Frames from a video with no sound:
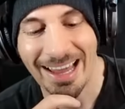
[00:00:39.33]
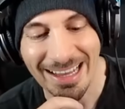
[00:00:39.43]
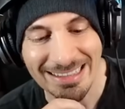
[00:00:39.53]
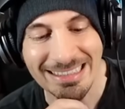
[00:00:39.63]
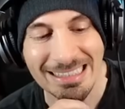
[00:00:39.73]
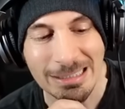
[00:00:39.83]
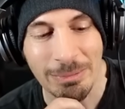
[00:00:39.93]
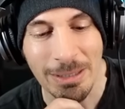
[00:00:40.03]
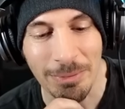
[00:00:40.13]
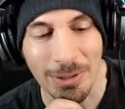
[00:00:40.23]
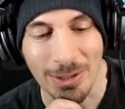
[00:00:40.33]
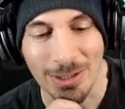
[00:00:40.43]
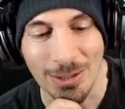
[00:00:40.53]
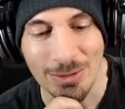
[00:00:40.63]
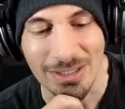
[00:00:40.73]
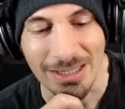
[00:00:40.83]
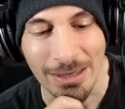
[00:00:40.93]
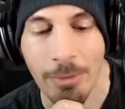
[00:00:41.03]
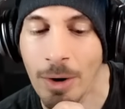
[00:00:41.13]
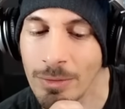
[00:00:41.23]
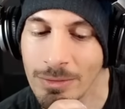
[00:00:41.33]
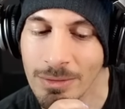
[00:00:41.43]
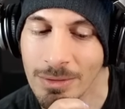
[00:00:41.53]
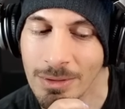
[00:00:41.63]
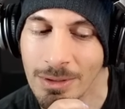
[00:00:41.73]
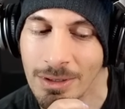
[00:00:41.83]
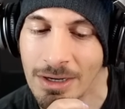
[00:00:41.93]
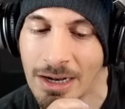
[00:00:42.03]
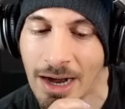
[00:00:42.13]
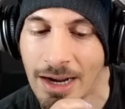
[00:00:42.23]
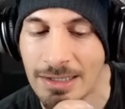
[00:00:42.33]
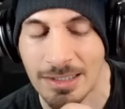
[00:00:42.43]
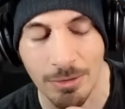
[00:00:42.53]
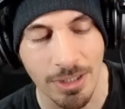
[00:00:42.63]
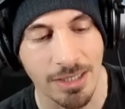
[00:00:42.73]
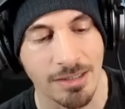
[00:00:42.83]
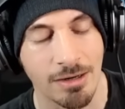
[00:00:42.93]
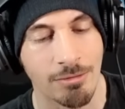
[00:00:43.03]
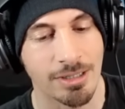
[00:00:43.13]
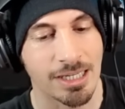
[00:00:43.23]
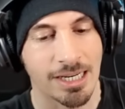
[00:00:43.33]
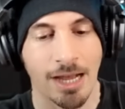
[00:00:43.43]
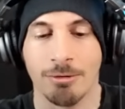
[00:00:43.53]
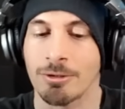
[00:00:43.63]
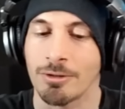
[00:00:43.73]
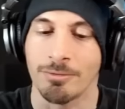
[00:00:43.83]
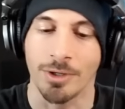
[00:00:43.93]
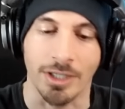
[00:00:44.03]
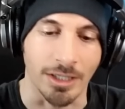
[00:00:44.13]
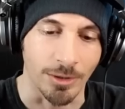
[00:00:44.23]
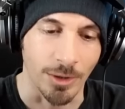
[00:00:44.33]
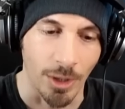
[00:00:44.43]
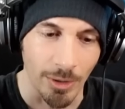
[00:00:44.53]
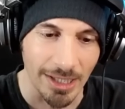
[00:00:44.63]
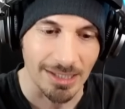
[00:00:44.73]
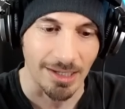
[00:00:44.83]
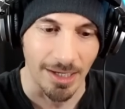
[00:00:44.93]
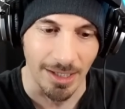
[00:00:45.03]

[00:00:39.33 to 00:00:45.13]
At least people are using him. Oh, okay. So he's going to counter the Vert heal. You know that's staying